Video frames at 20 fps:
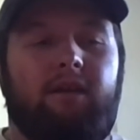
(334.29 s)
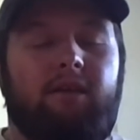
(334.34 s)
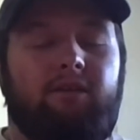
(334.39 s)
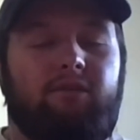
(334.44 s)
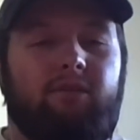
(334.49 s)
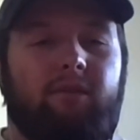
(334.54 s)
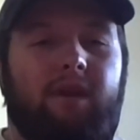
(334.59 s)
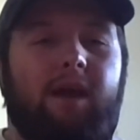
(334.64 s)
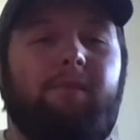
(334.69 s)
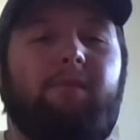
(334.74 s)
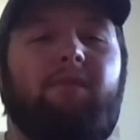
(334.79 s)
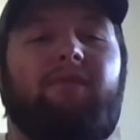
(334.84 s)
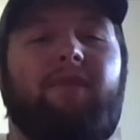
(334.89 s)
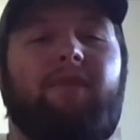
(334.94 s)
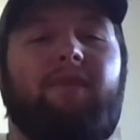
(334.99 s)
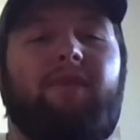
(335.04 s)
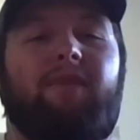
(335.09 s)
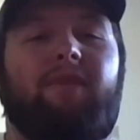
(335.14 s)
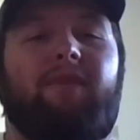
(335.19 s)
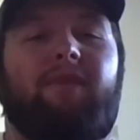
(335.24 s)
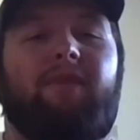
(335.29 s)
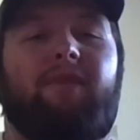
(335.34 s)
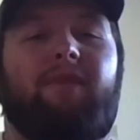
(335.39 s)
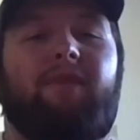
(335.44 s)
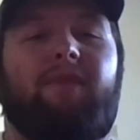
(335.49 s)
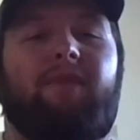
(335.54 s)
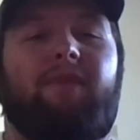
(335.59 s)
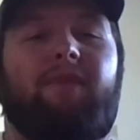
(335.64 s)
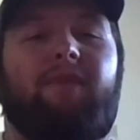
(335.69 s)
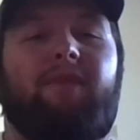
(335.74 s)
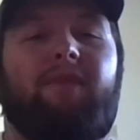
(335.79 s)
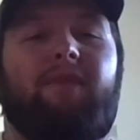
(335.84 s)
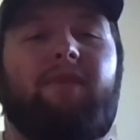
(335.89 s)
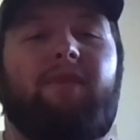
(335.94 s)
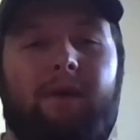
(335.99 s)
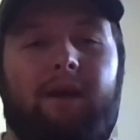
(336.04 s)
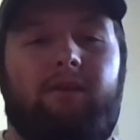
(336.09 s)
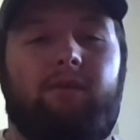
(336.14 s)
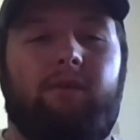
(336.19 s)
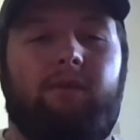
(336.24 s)
So when I'm available to help, I
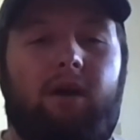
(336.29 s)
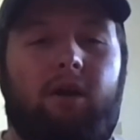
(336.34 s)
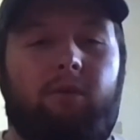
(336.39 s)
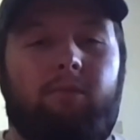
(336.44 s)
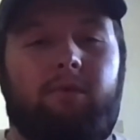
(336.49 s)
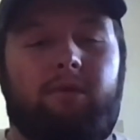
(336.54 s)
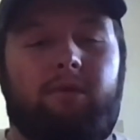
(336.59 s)
do help.